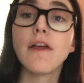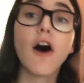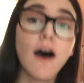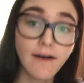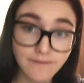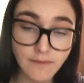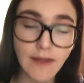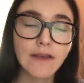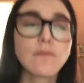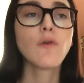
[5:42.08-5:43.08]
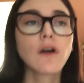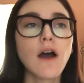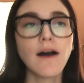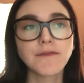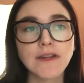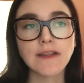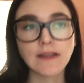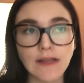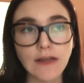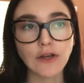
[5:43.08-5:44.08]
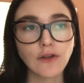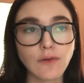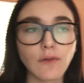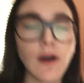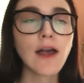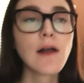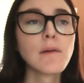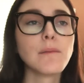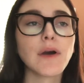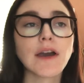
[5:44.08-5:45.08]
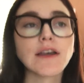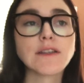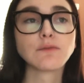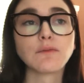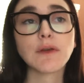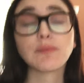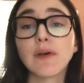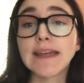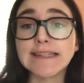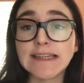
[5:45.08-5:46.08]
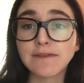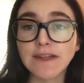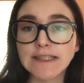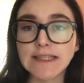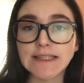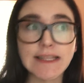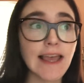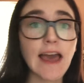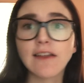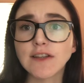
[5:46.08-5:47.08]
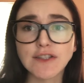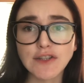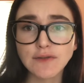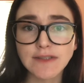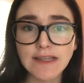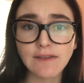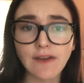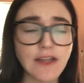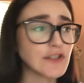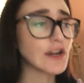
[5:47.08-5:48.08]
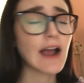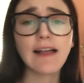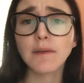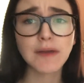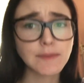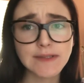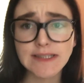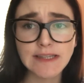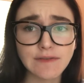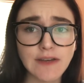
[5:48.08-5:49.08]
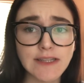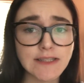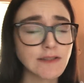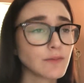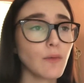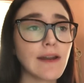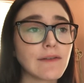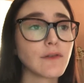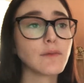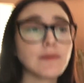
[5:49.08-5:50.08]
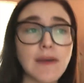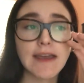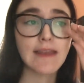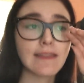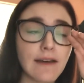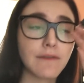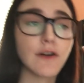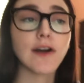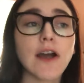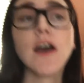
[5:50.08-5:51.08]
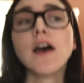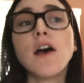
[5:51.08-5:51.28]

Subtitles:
often than they do, because when we play defenses like LSU's defense or Alabama's defense, whenever we make it that far,